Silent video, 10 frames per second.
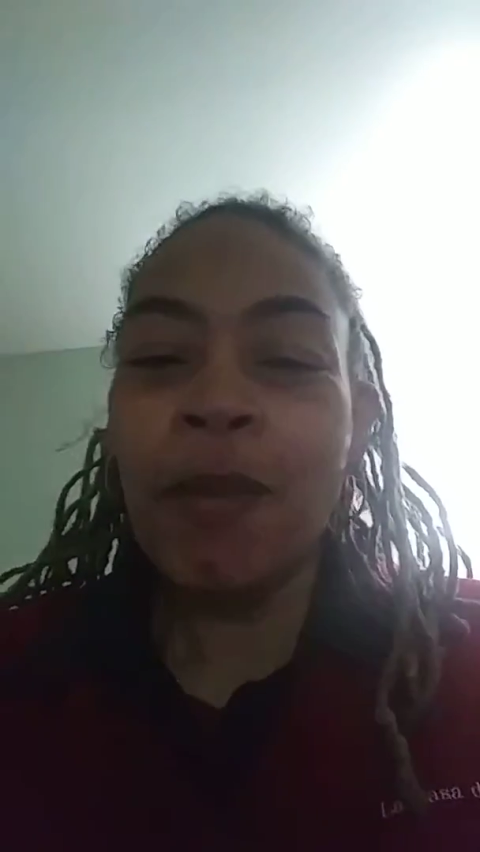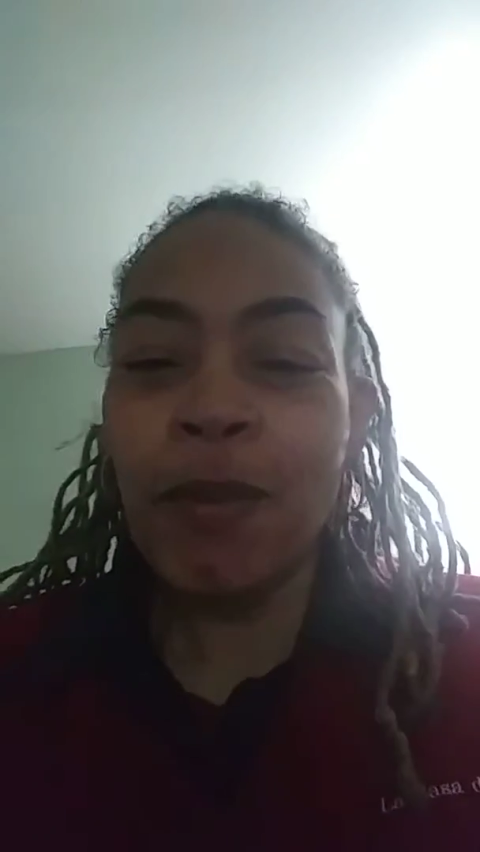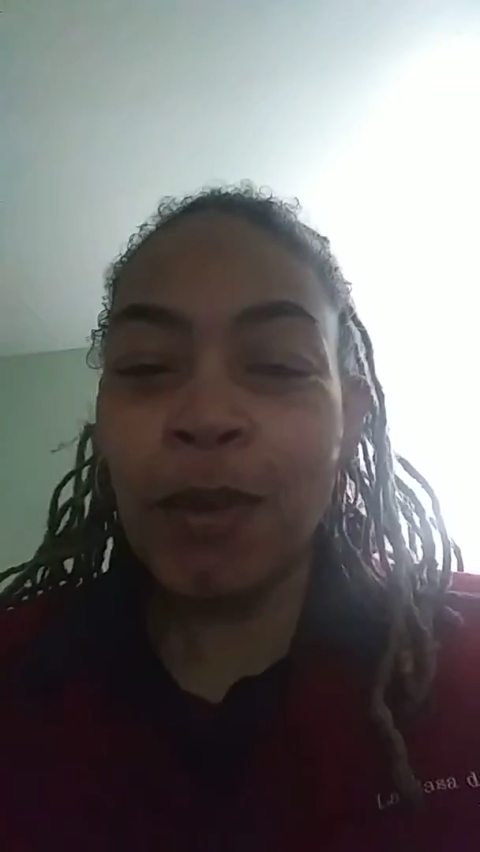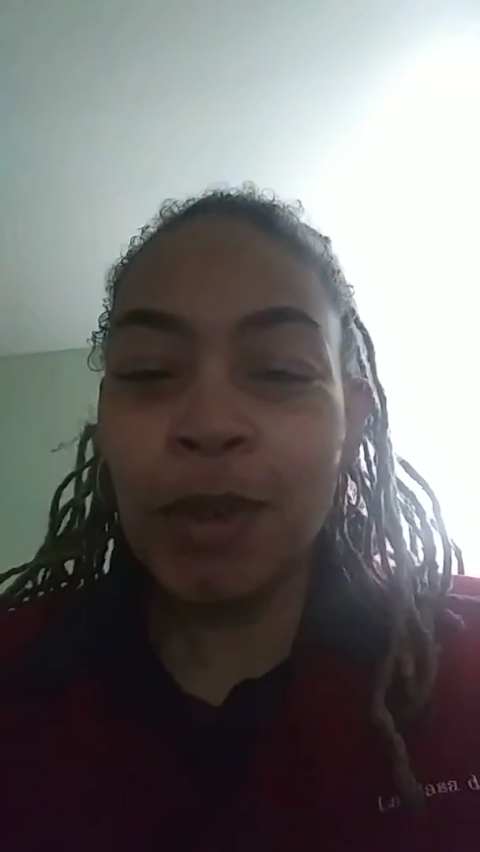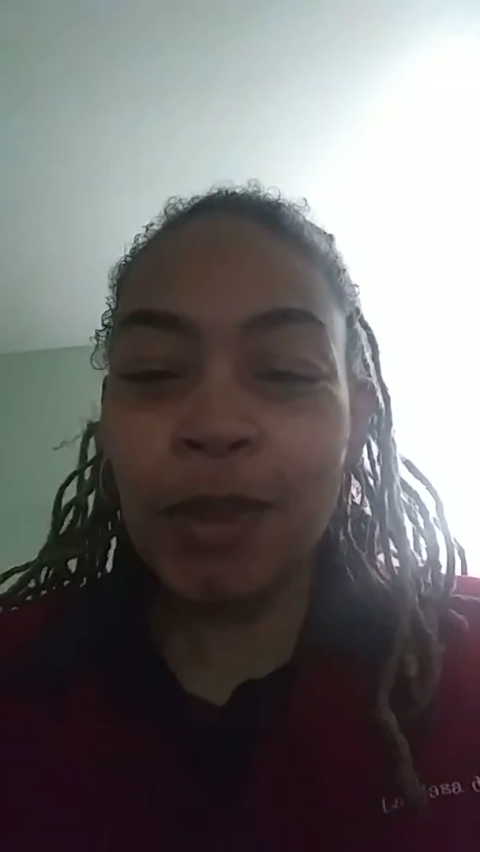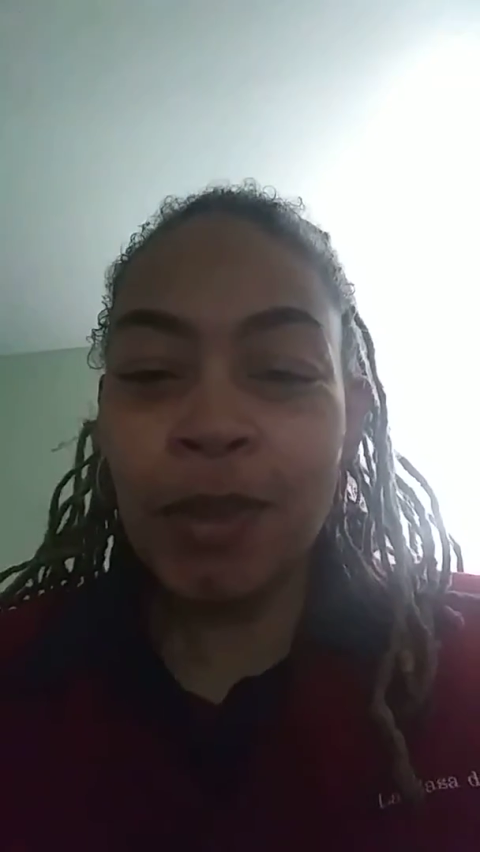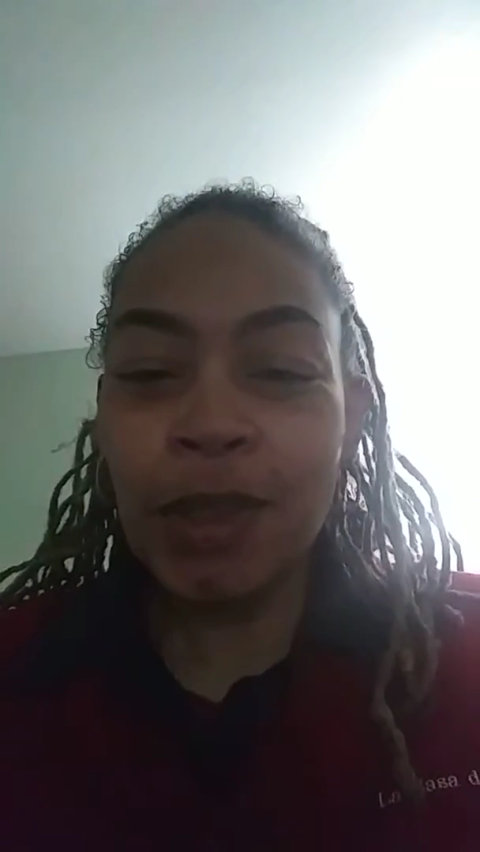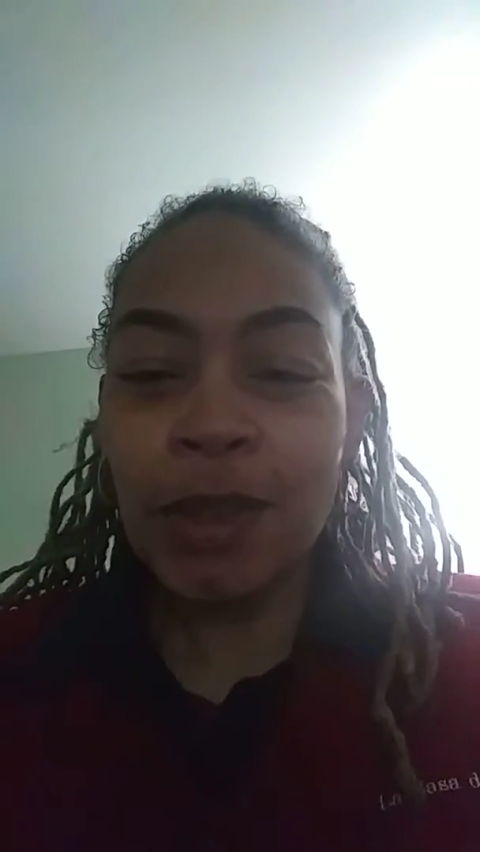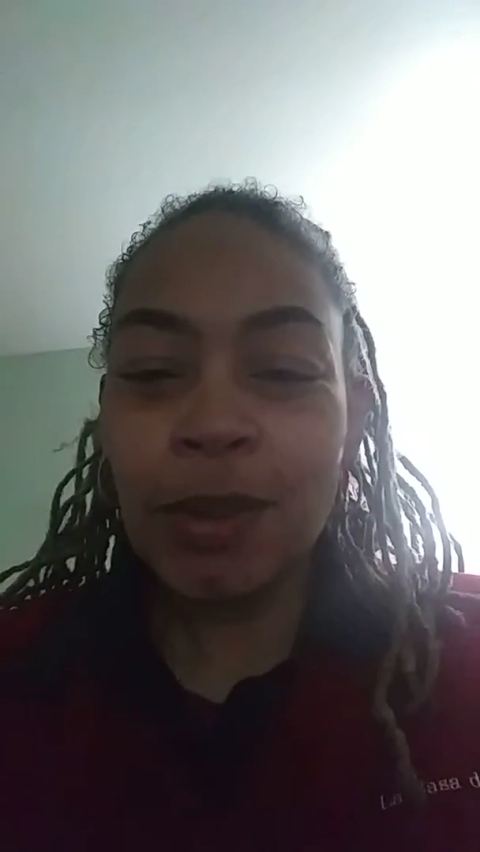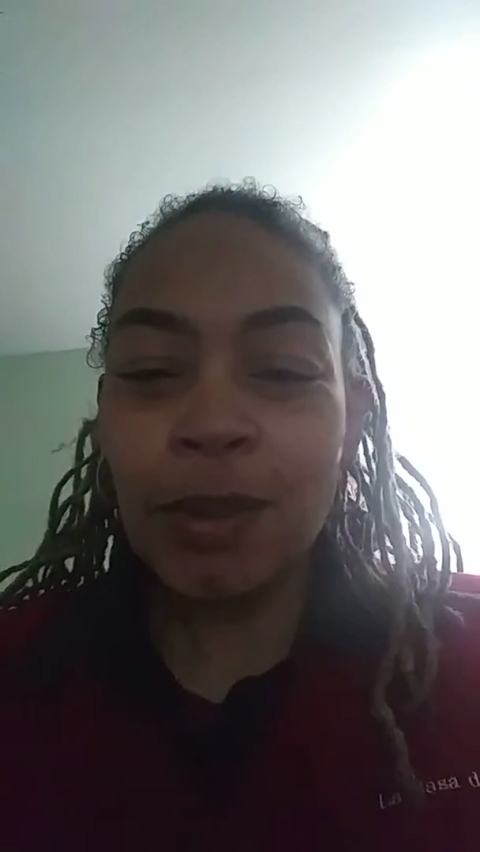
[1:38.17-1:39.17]

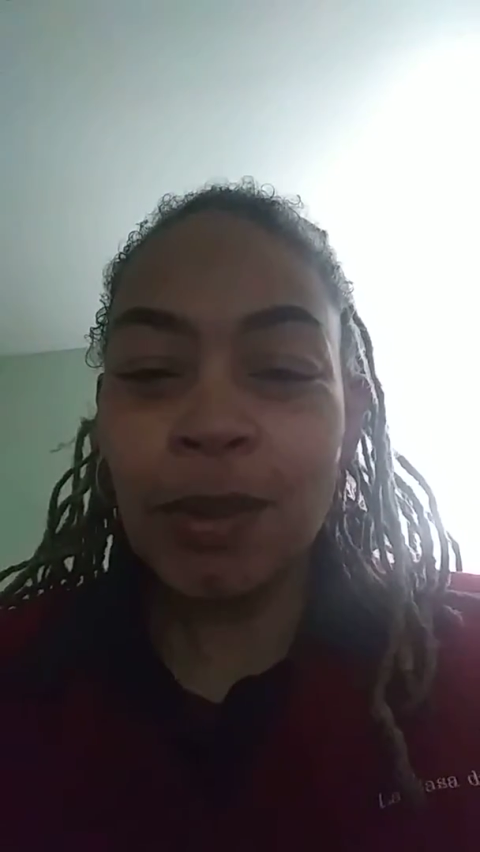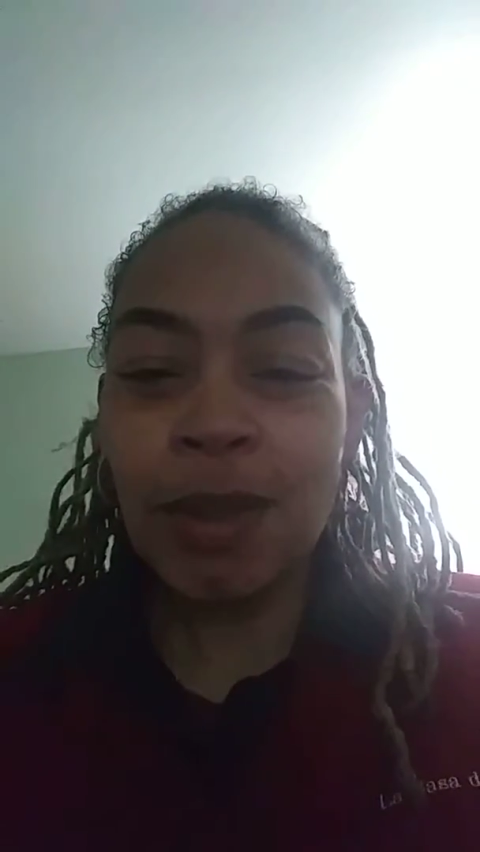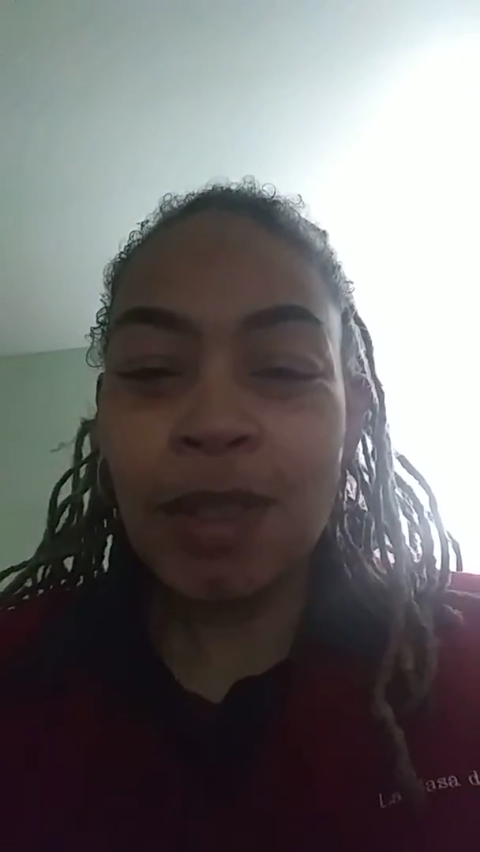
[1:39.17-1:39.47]
432